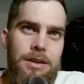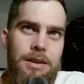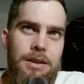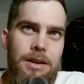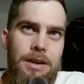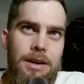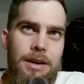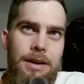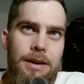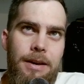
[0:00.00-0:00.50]

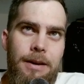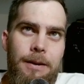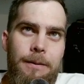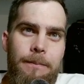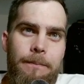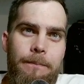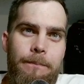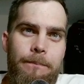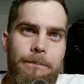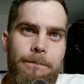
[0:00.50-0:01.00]

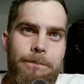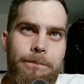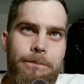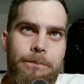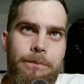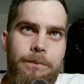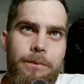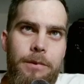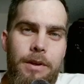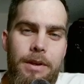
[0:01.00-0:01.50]
And
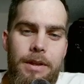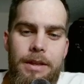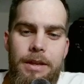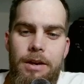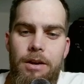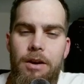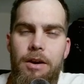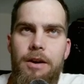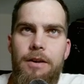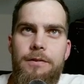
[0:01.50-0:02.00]
then
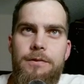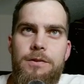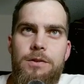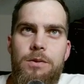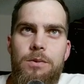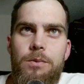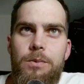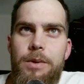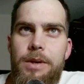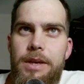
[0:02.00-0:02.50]

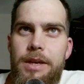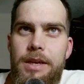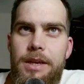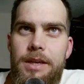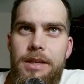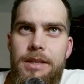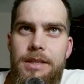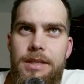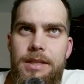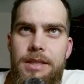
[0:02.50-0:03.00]
after
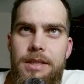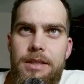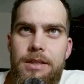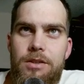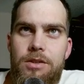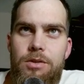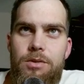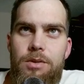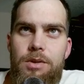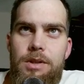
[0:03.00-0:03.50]
we
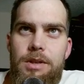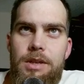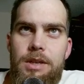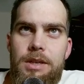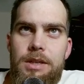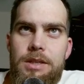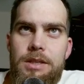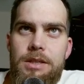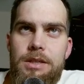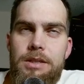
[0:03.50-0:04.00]
do
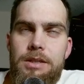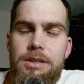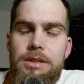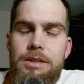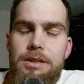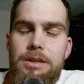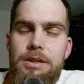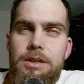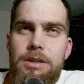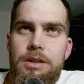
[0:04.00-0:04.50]

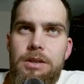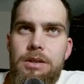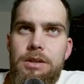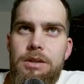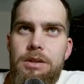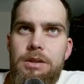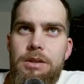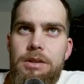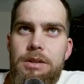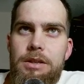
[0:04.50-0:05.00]
this,
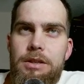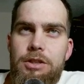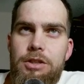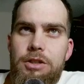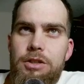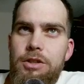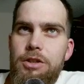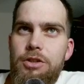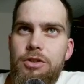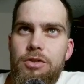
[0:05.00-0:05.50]
it's
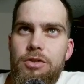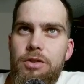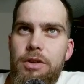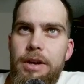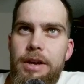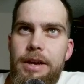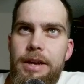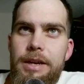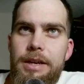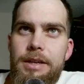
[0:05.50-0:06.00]
just a
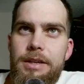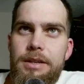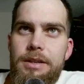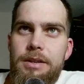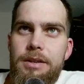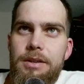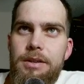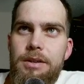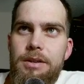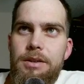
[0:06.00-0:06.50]
trade.
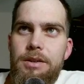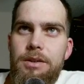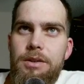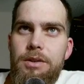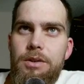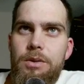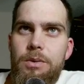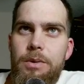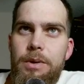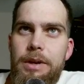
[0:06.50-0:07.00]

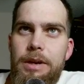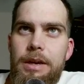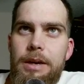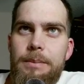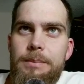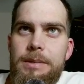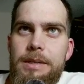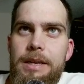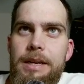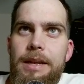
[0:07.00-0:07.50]
Queen
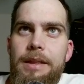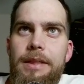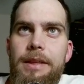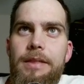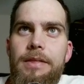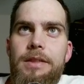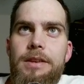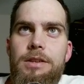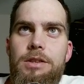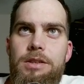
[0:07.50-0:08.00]
comes in, and
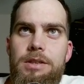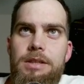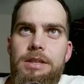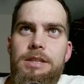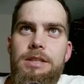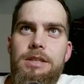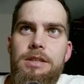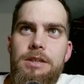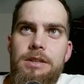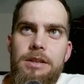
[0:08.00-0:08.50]
then this
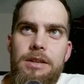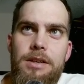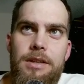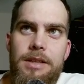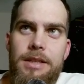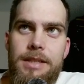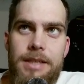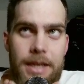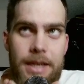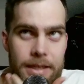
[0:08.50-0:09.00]
is the
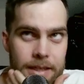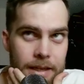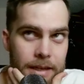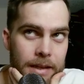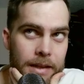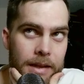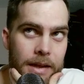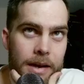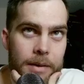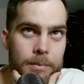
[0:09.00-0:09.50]
tactic
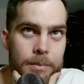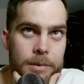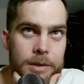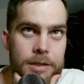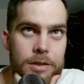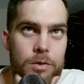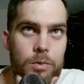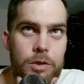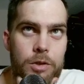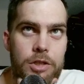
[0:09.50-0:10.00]
that I
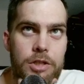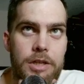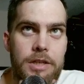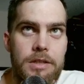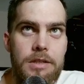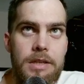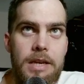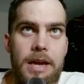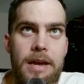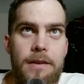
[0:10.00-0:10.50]
missed, which
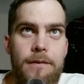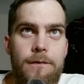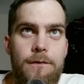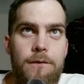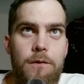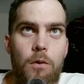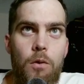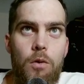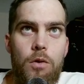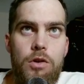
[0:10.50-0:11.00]
is a
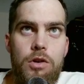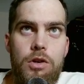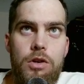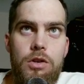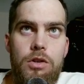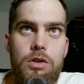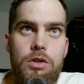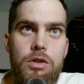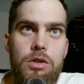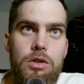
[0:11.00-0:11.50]
fork.
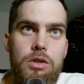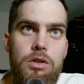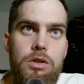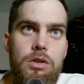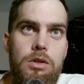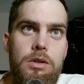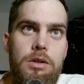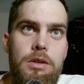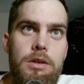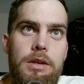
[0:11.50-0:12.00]

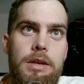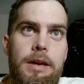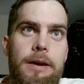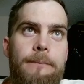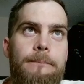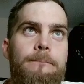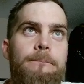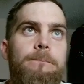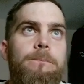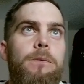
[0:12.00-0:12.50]
Yeah,
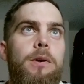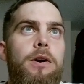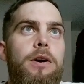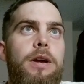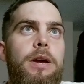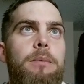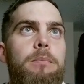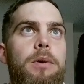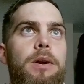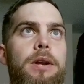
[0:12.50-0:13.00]

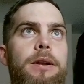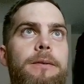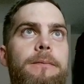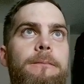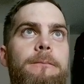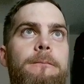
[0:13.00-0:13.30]
okay, brilliant.